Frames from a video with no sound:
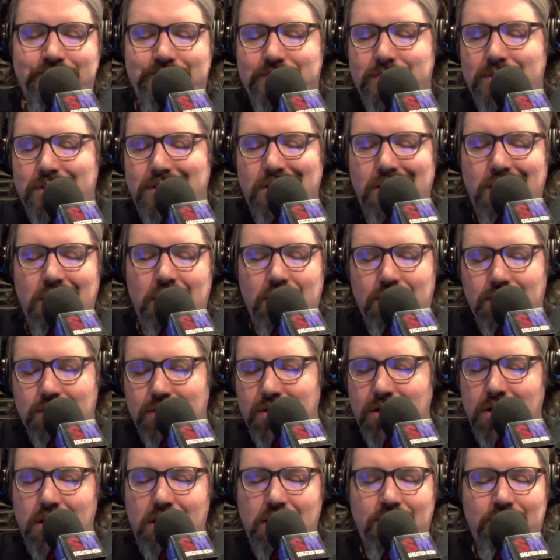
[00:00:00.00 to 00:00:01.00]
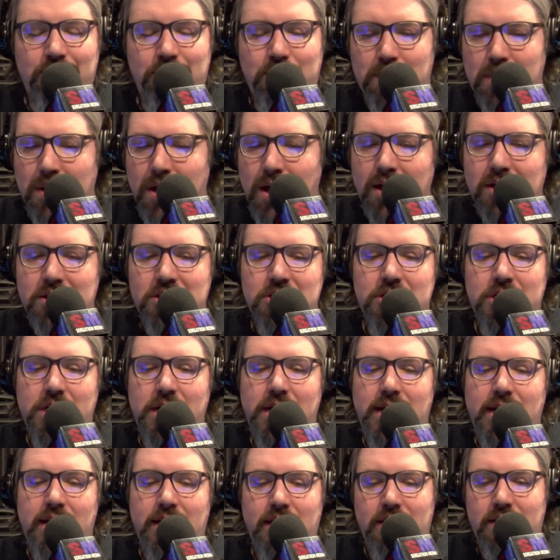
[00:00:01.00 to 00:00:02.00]
security of
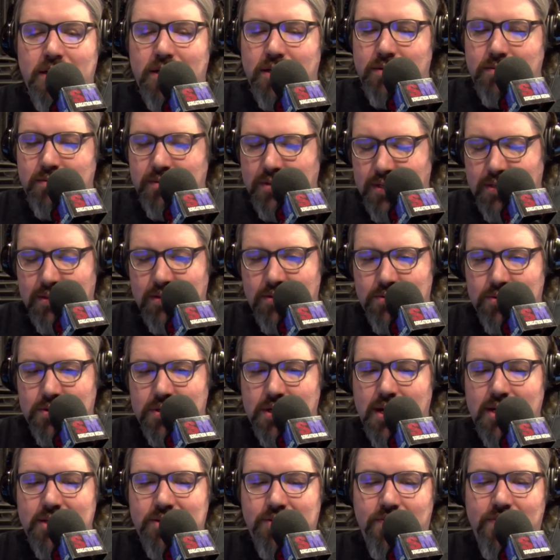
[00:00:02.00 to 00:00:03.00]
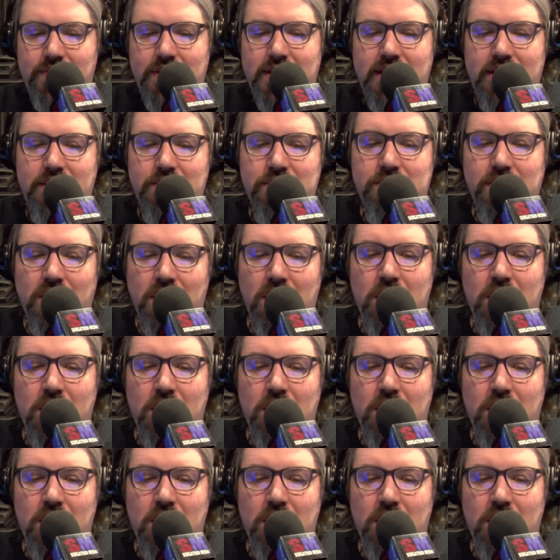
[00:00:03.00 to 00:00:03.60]
blockchain and, and those kinds of things,